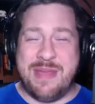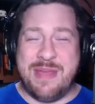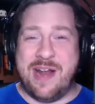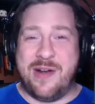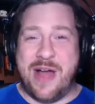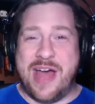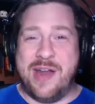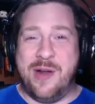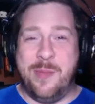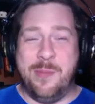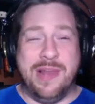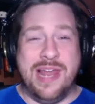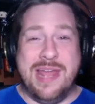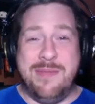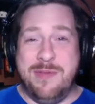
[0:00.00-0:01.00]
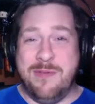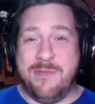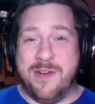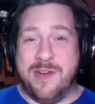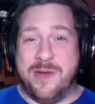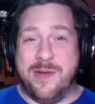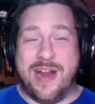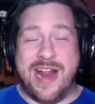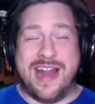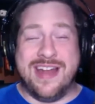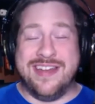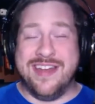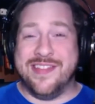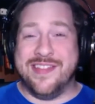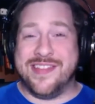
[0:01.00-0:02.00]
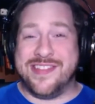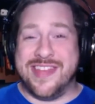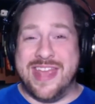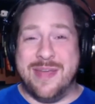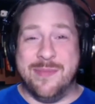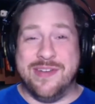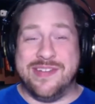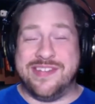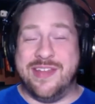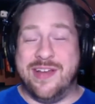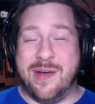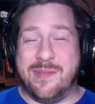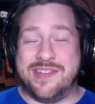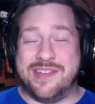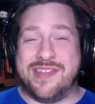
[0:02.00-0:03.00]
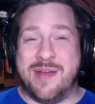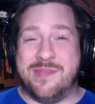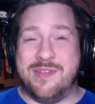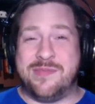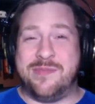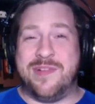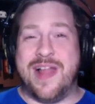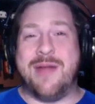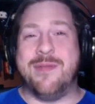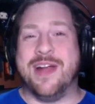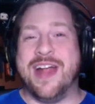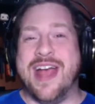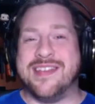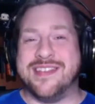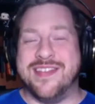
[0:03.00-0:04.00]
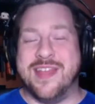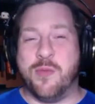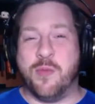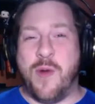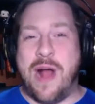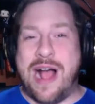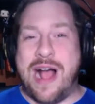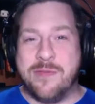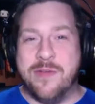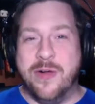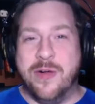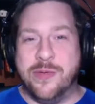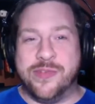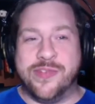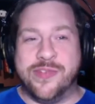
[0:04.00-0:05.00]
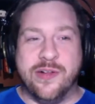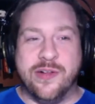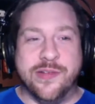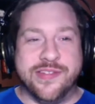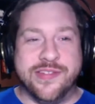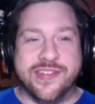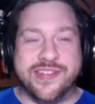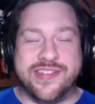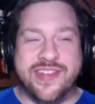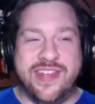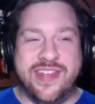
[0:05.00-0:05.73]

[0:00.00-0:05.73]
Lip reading: I don't blame you for doing it. I'd have done the same, but still, I'm just flabbergasted that Rockville was the closest.